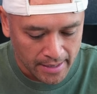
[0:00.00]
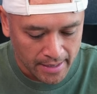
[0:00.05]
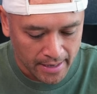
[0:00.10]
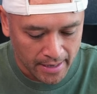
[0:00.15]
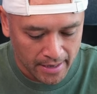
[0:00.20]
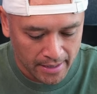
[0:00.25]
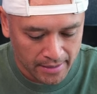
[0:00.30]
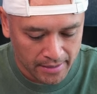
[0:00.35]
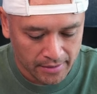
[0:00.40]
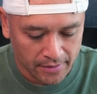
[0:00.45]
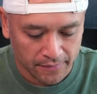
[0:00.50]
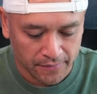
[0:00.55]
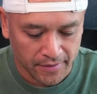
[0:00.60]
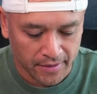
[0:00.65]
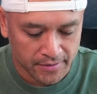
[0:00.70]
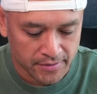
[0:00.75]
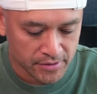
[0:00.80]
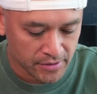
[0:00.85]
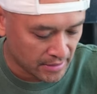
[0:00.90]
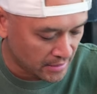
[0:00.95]
in the
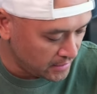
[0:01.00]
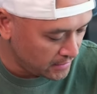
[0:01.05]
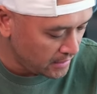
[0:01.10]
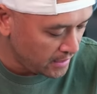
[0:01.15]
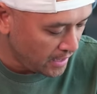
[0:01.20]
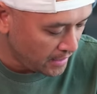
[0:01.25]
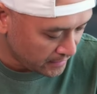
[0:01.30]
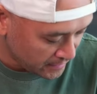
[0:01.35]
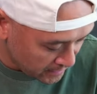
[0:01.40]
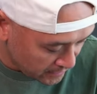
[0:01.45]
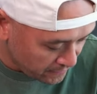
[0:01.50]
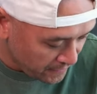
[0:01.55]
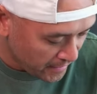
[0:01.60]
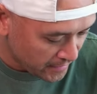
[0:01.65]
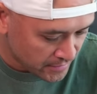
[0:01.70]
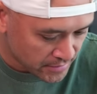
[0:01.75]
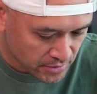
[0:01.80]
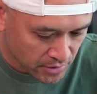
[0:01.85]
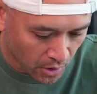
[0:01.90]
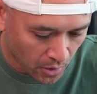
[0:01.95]
events at the
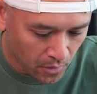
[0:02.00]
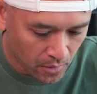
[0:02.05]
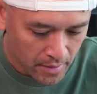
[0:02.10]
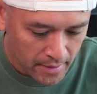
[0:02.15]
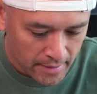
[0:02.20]
event. So